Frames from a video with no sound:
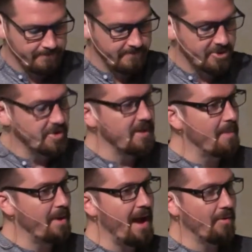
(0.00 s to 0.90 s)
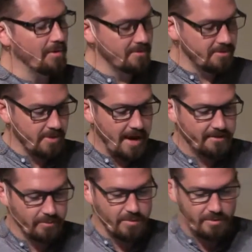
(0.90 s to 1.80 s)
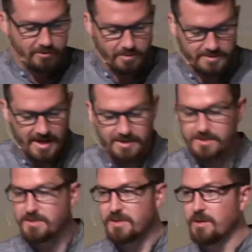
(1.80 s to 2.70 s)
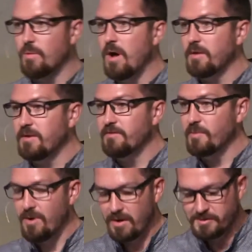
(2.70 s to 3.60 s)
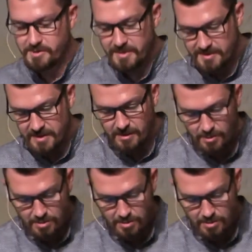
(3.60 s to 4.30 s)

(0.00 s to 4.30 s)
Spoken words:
Should that power try to remove protections and equality from our LGBTQ